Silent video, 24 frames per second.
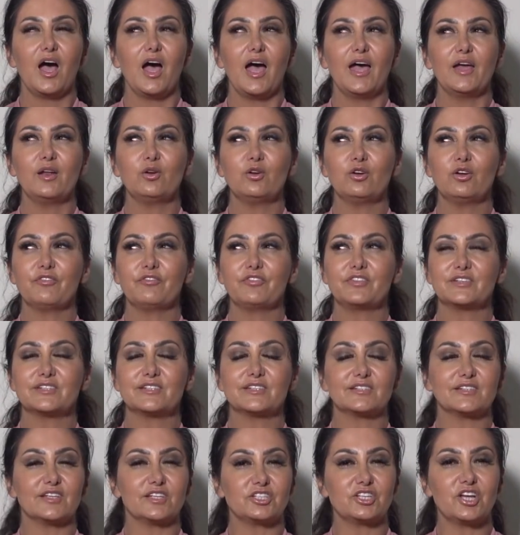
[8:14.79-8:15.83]
I don't know if this
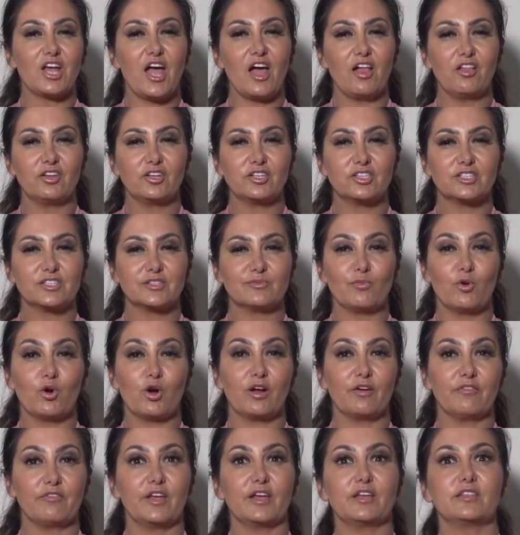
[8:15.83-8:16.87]
is a challenge, is more
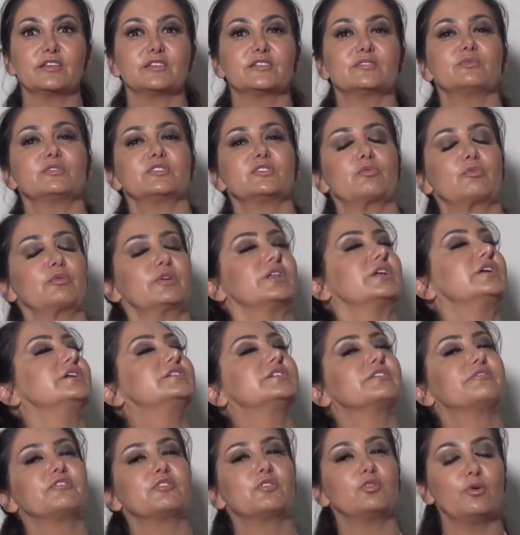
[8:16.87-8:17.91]
of like this was a really
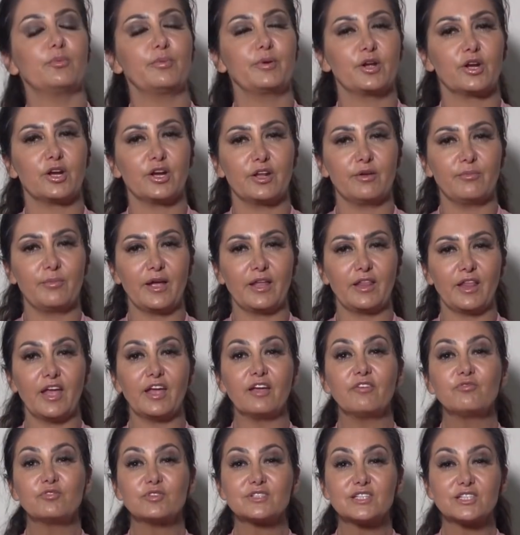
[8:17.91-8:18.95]
difficult period in my
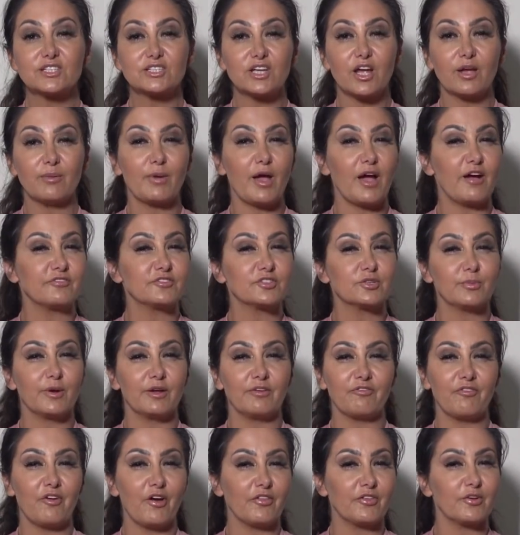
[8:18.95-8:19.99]
life, was the time after my
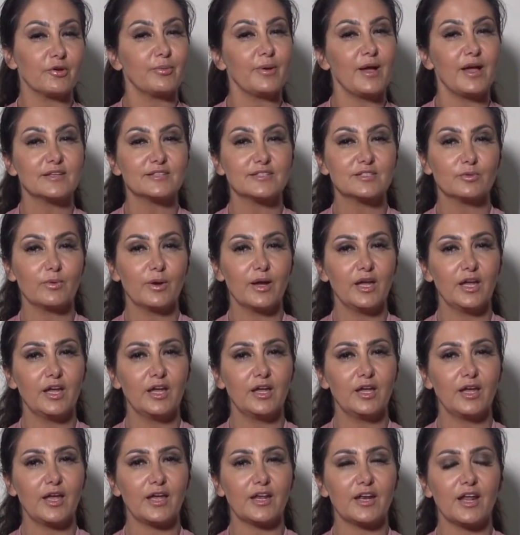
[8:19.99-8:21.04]
father passed
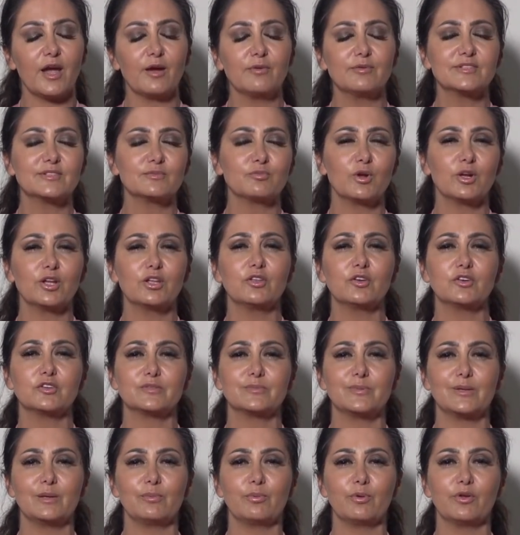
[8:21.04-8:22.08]
away. And I was one of those
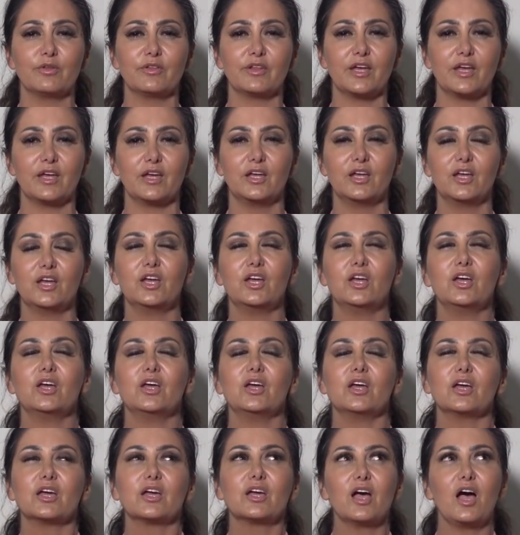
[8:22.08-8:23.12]
people that
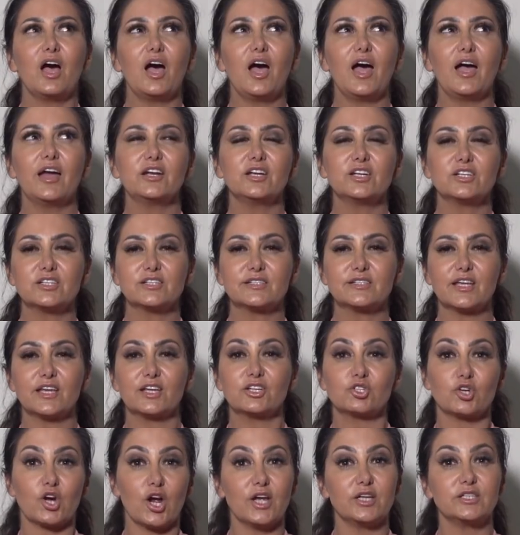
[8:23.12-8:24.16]
kind of just like
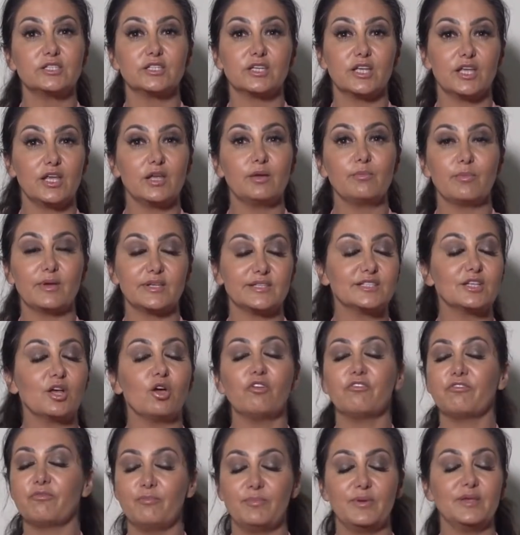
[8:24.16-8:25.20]
tried to keep
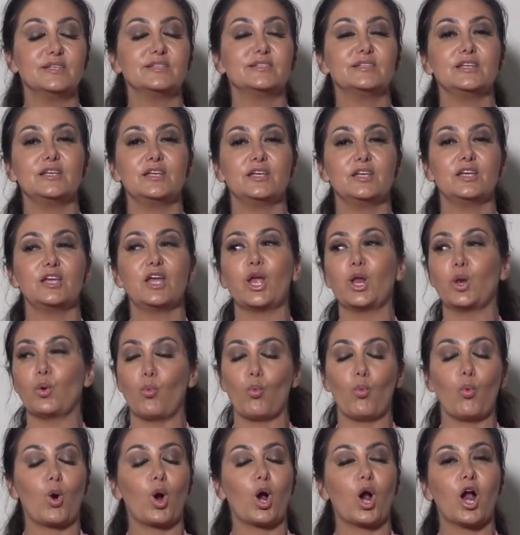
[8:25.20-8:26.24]
myself busy
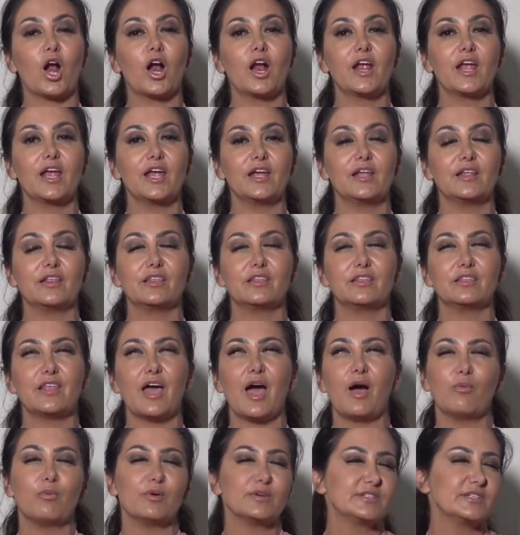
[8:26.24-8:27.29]
and work, and
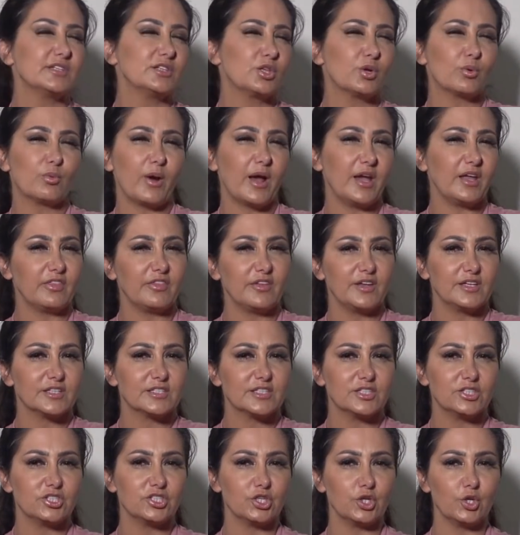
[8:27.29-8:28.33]
that wasn't the right thing
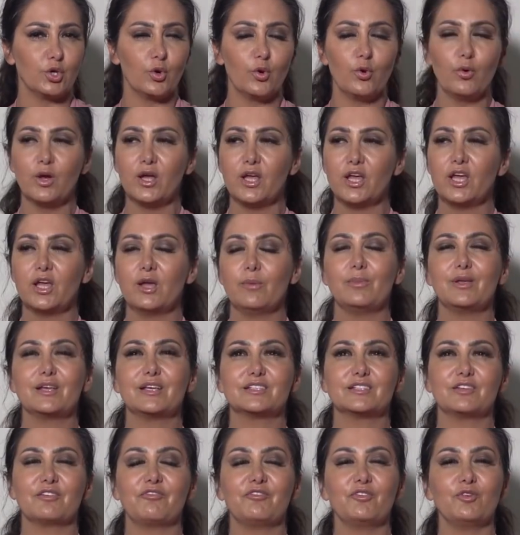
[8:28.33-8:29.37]
to do
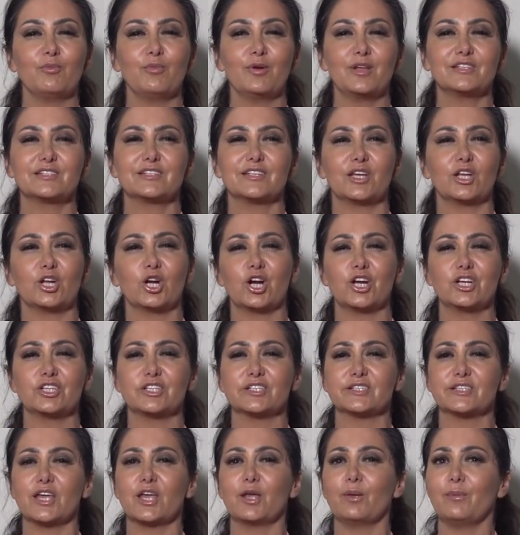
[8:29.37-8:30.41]
because a few months later it
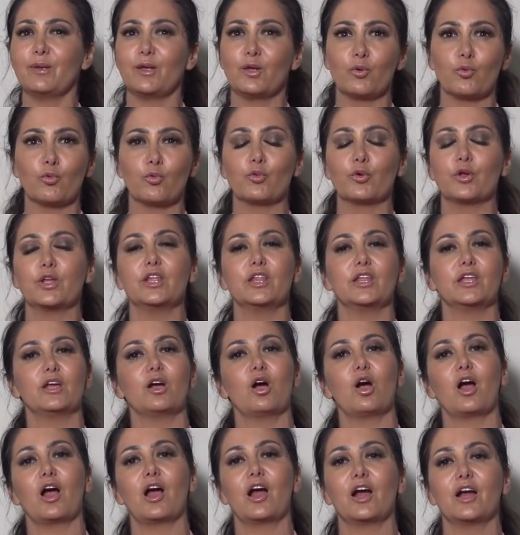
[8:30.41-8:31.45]
just hit me really
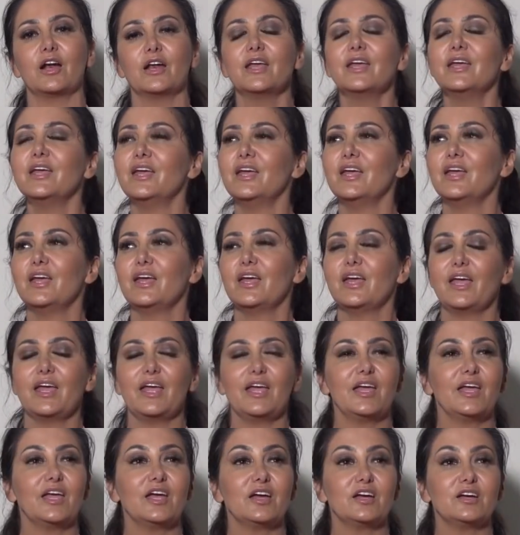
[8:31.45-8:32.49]
hard.
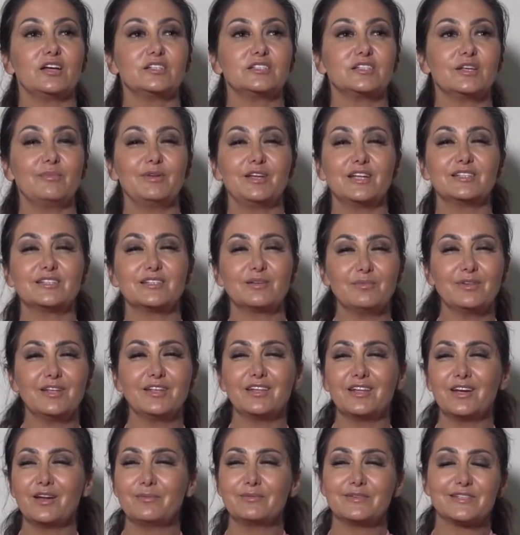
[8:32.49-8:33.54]
And I mean, it's something
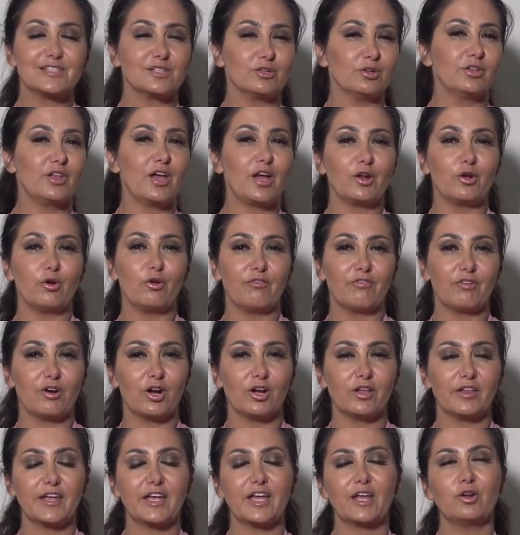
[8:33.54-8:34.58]
that I'm still not over.
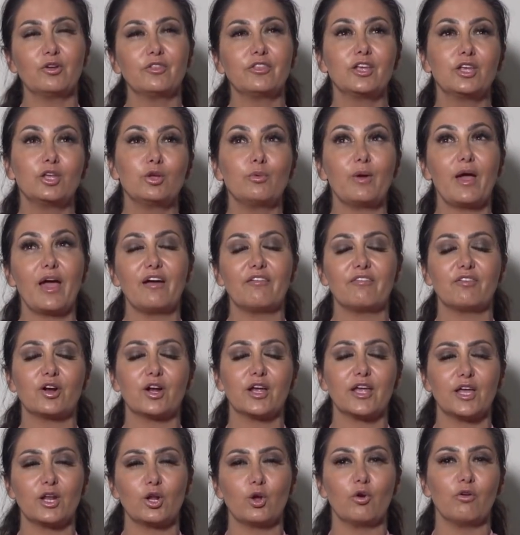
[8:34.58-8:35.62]
Like, I don't think you ever
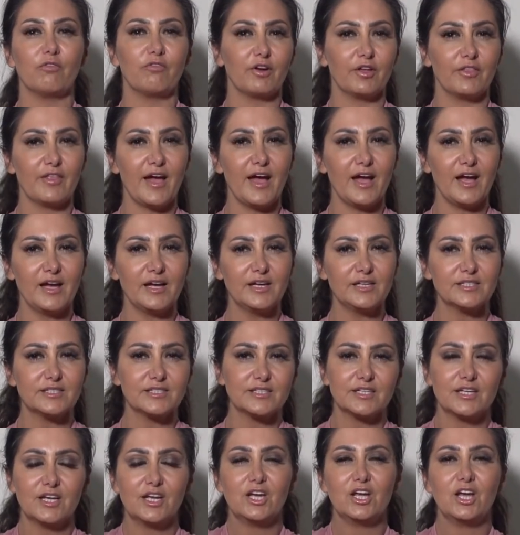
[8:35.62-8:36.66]
get over that.
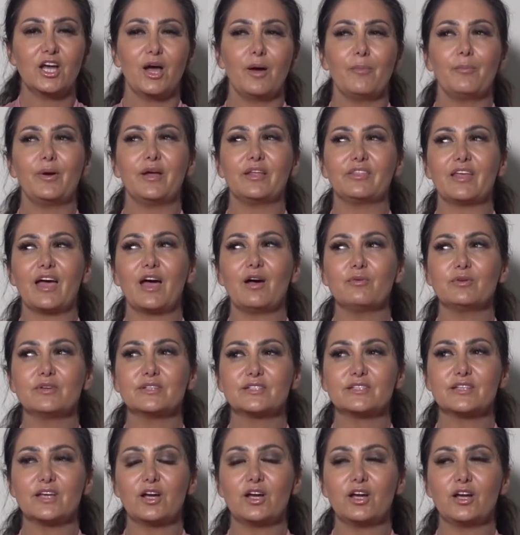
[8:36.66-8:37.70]
But that
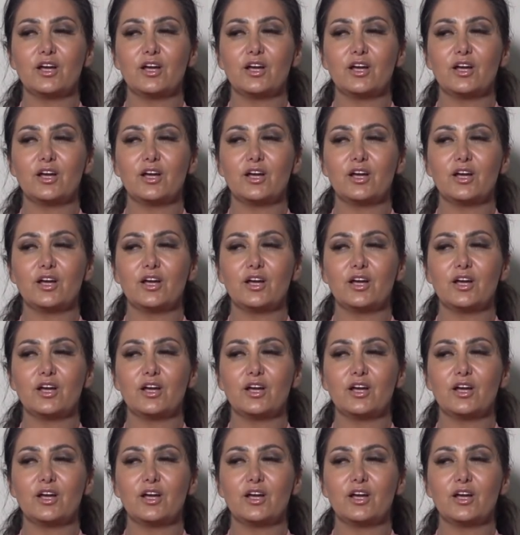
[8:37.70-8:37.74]
was